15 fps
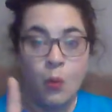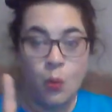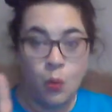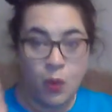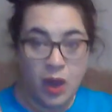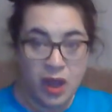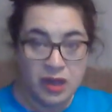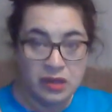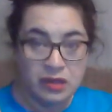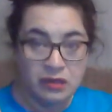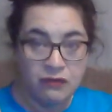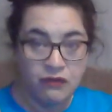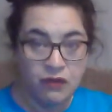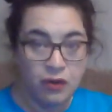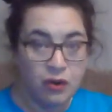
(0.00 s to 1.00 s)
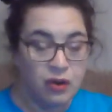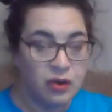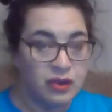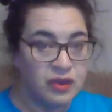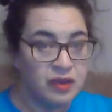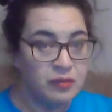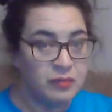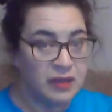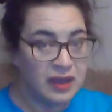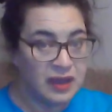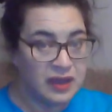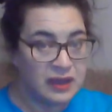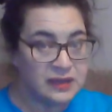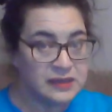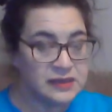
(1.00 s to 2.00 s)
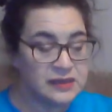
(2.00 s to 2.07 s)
one for the master,